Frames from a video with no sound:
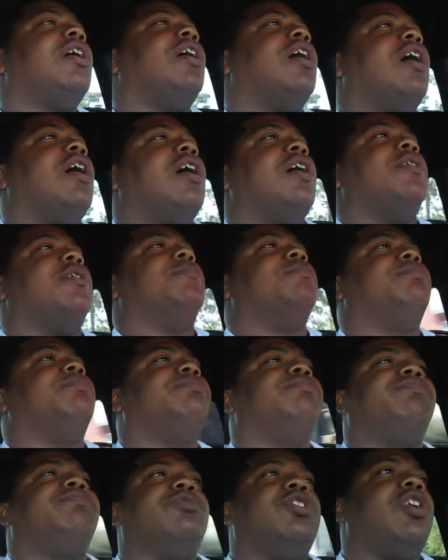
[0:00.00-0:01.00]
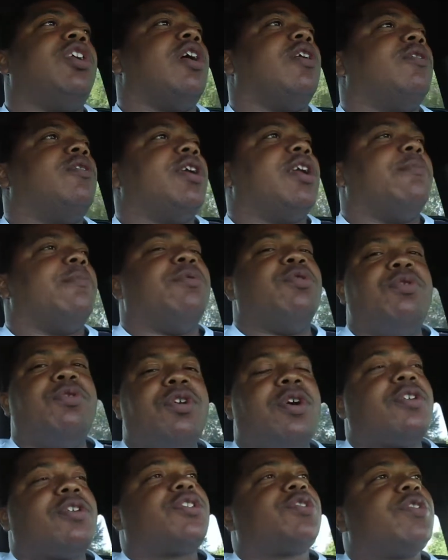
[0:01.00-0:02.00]
Um, you know, in them New
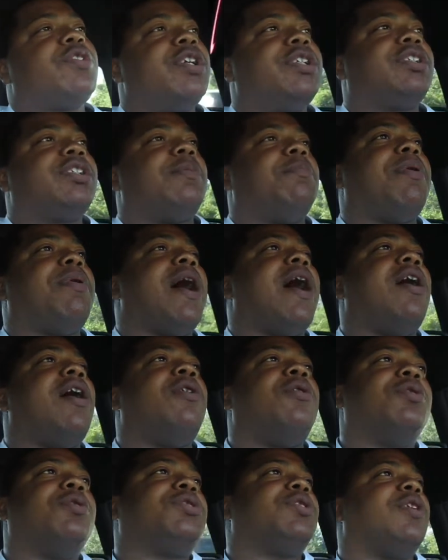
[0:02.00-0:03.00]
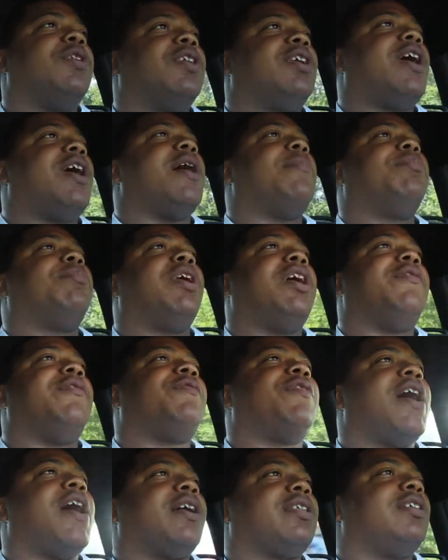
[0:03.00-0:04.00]
York streets, them potholes, all of that play a
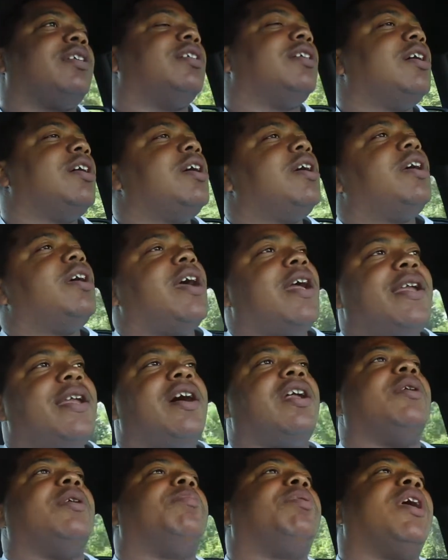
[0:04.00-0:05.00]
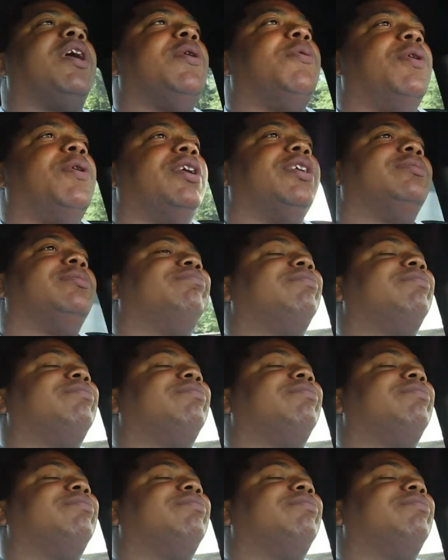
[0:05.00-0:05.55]
factor. Ain't nothing to play with.